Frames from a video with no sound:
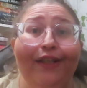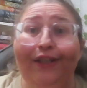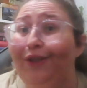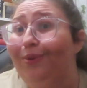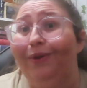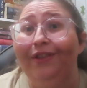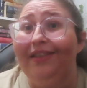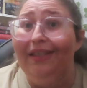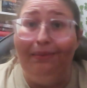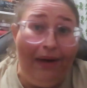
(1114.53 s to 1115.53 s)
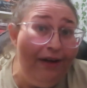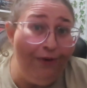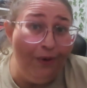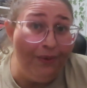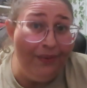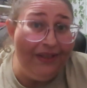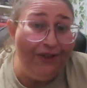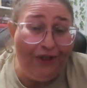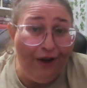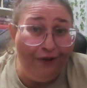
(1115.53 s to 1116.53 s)
you will see my fourth wing
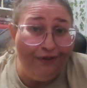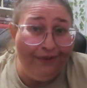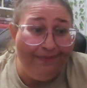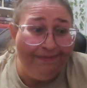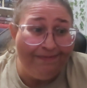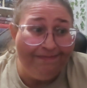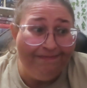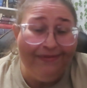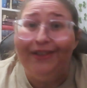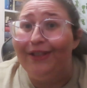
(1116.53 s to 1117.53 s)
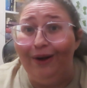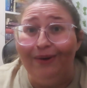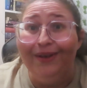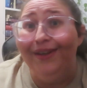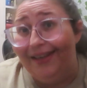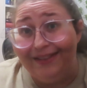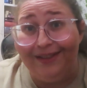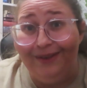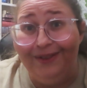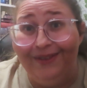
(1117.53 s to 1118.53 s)
shelf. So let's
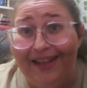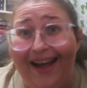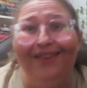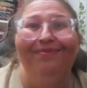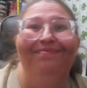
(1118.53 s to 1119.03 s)
go do that.